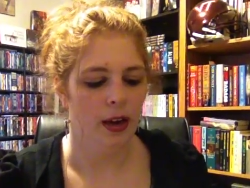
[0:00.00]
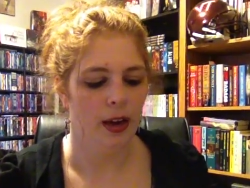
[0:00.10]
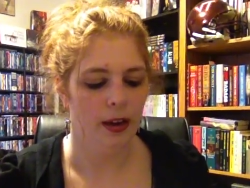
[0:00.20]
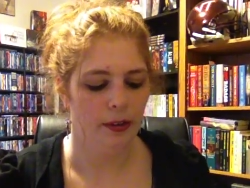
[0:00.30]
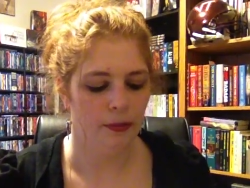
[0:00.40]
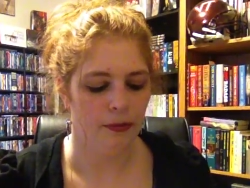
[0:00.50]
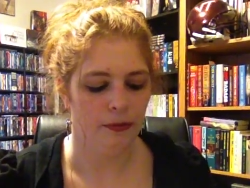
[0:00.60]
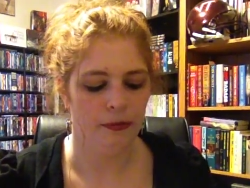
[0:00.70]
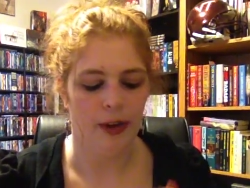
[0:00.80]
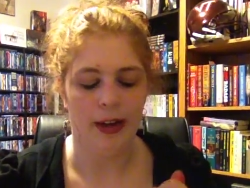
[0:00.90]
And
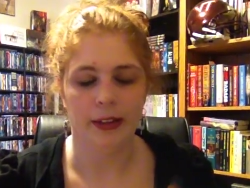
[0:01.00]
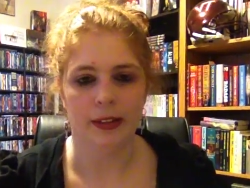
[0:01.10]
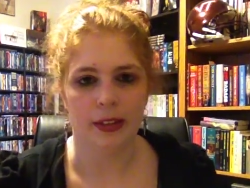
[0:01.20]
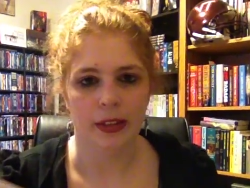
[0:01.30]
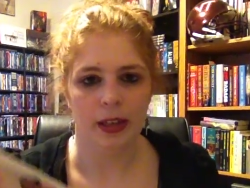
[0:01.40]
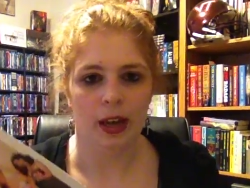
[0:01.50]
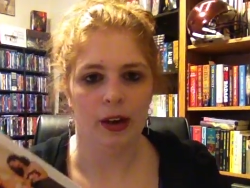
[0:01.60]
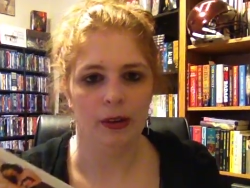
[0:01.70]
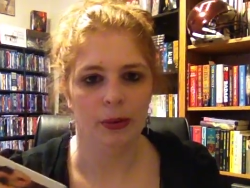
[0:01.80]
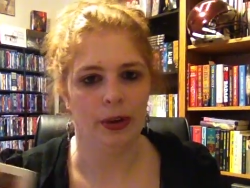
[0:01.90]
finally,
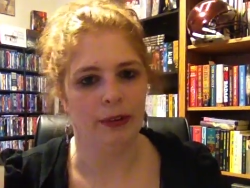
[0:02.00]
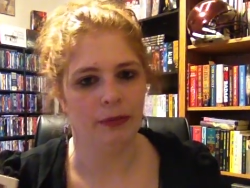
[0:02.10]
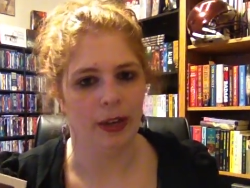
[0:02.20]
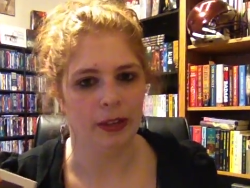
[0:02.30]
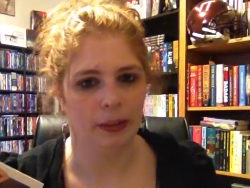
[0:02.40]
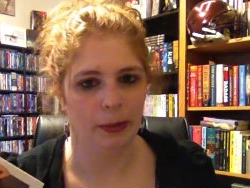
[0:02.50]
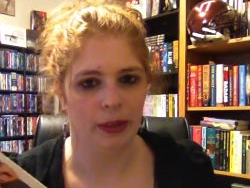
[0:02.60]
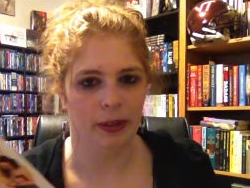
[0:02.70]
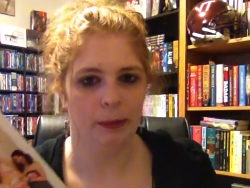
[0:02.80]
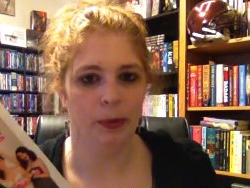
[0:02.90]
or not finally,
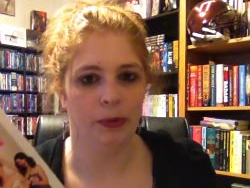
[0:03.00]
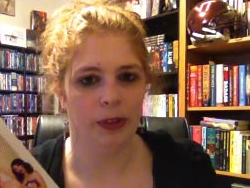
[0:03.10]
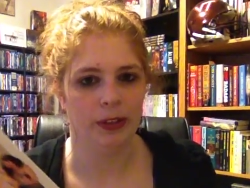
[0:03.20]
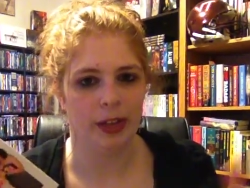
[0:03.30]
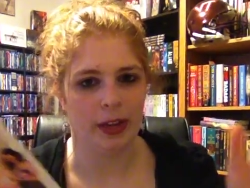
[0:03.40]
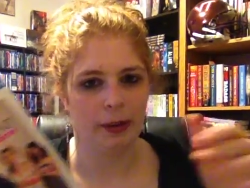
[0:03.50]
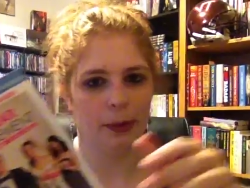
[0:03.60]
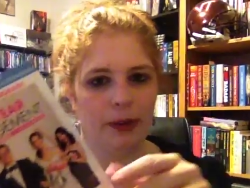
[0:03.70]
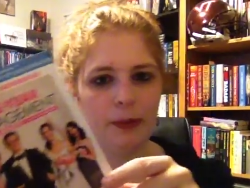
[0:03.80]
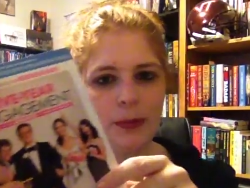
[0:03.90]
but a movie taking a
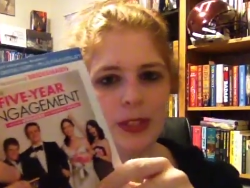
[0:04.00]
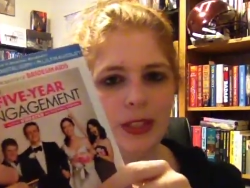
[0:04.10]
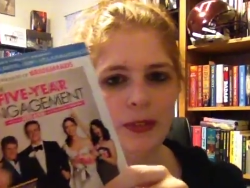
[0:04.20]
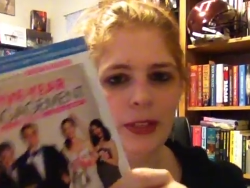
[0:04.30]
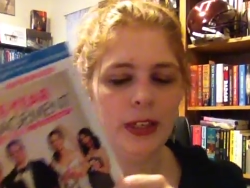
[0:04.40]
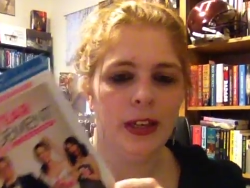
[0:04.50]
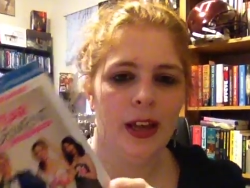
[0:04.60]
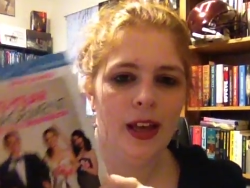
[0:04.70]
break from the TV,